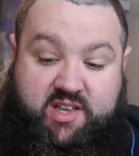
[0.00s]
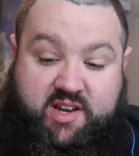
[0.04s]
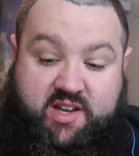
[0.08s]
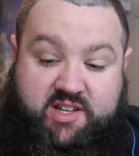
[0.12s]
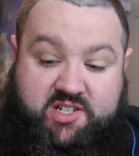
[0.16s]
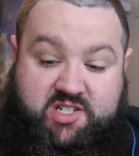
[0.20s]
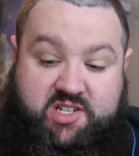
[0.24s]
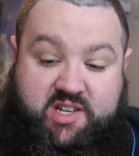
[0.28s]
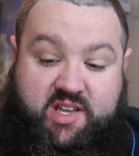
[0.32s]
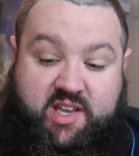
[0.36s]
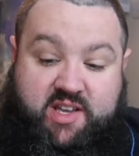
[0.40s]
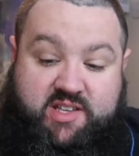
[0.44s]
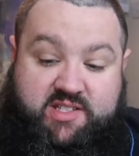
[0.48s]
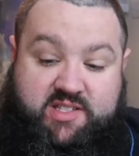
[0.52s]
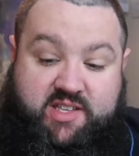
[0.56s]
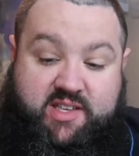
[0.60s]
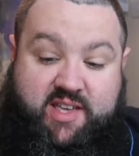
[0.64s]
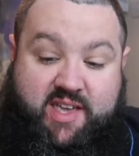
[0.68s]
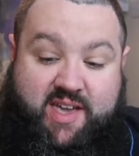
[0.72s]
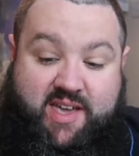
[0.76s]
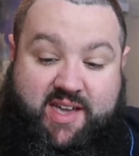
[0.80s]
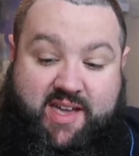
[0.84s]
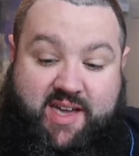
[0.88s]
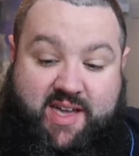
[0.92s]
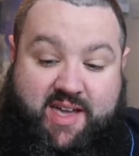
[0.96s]
it actually gets
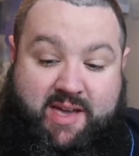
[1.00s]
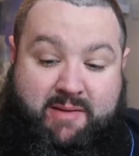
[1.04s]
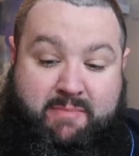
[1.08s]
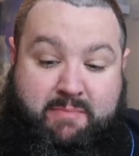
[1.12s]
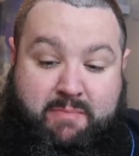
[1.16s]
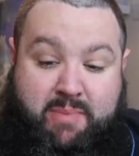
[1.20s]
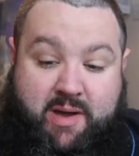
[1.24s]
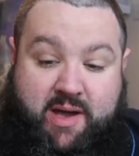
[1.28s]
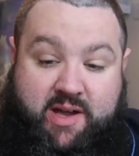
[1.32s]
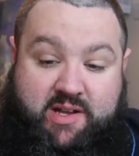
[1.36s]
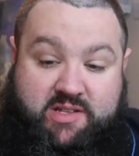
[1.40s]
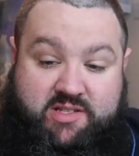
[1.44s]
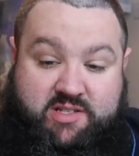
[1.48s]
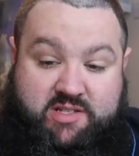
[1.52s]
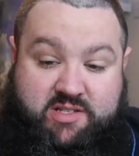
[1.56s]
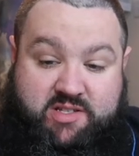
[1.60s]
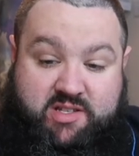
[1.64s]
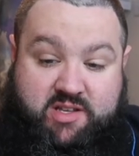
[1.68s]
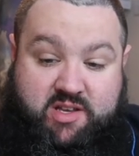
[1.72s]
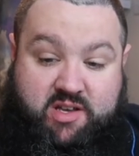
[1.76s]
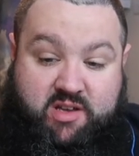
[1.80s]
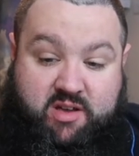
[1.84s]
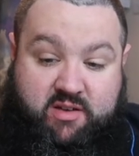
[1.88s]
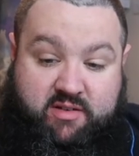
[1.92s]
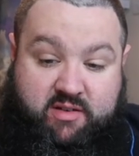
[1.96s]
Giga Impact as
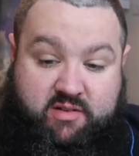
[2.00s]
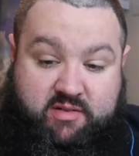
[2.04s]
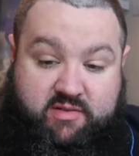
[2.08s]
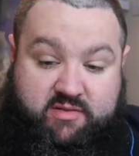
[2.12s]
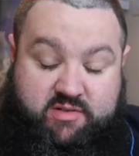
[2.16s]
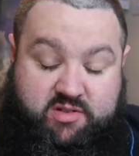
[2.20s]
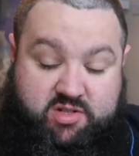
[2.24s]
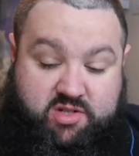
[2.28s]
a